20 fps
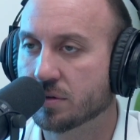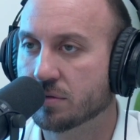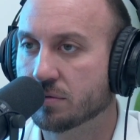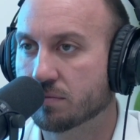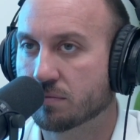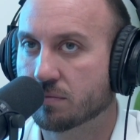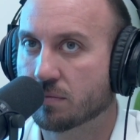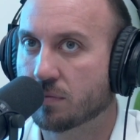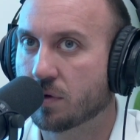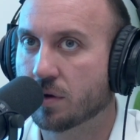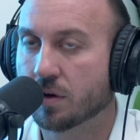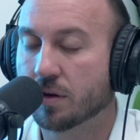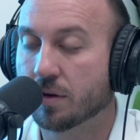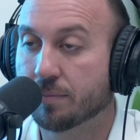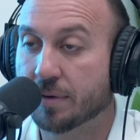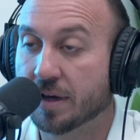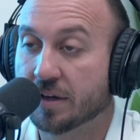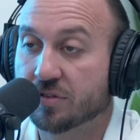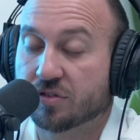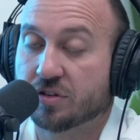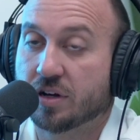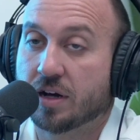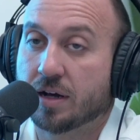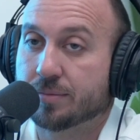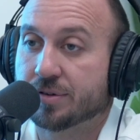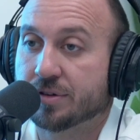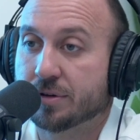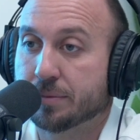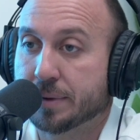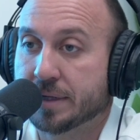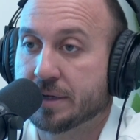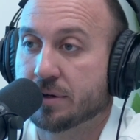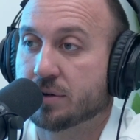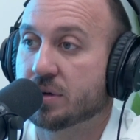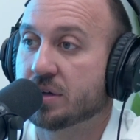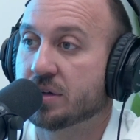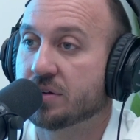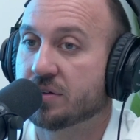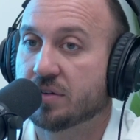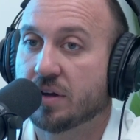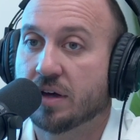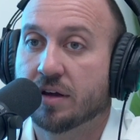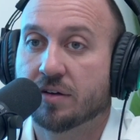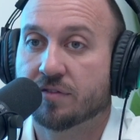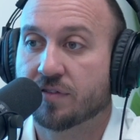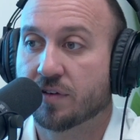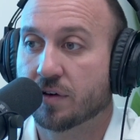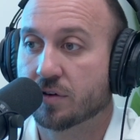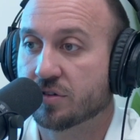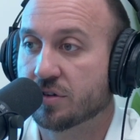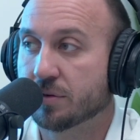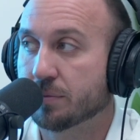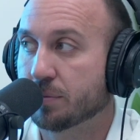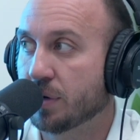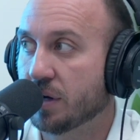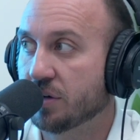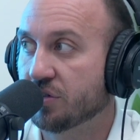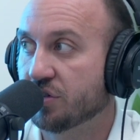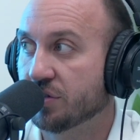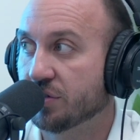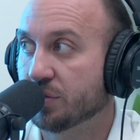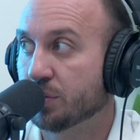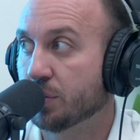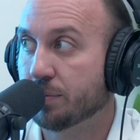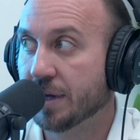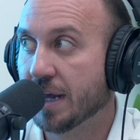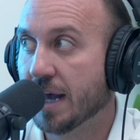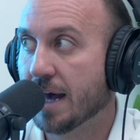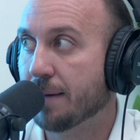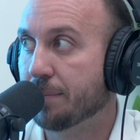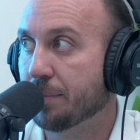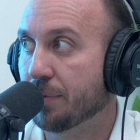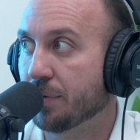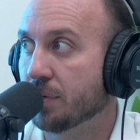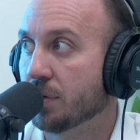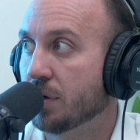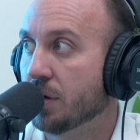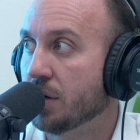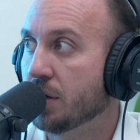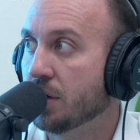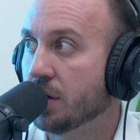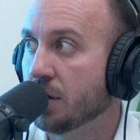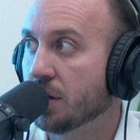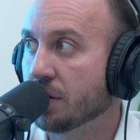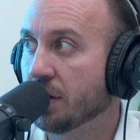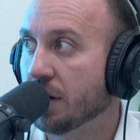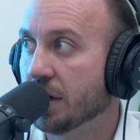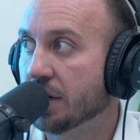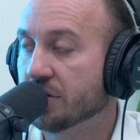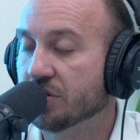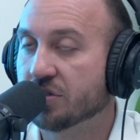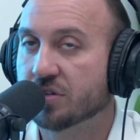one of the best jobs in appearance and first impressions would be Apple, right?